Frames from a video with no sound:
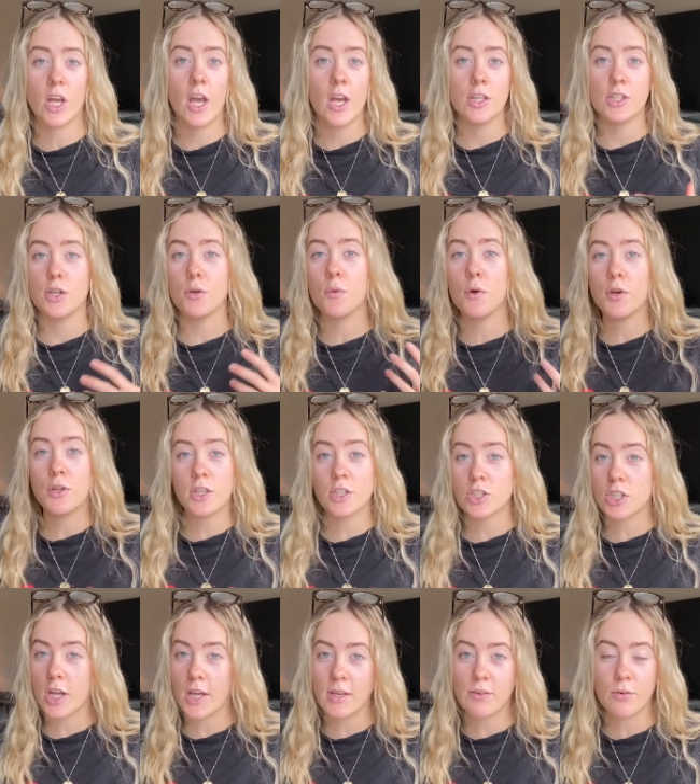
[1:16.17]
too
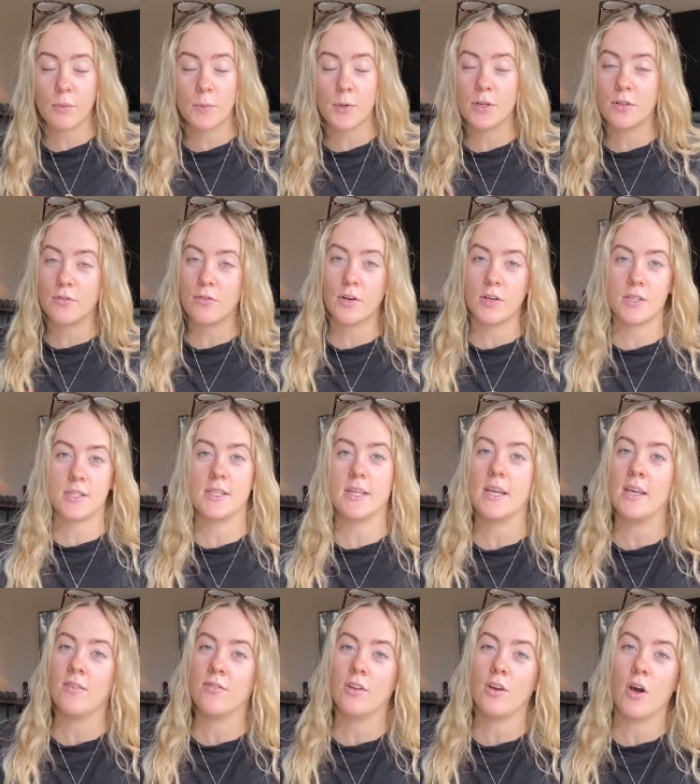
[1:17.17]
unachievable for us to
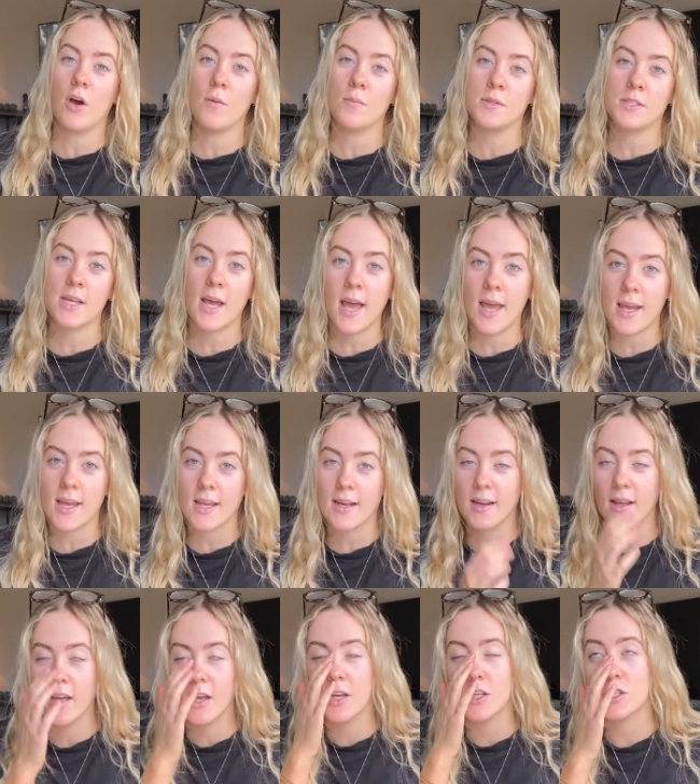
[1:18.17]
even obtain,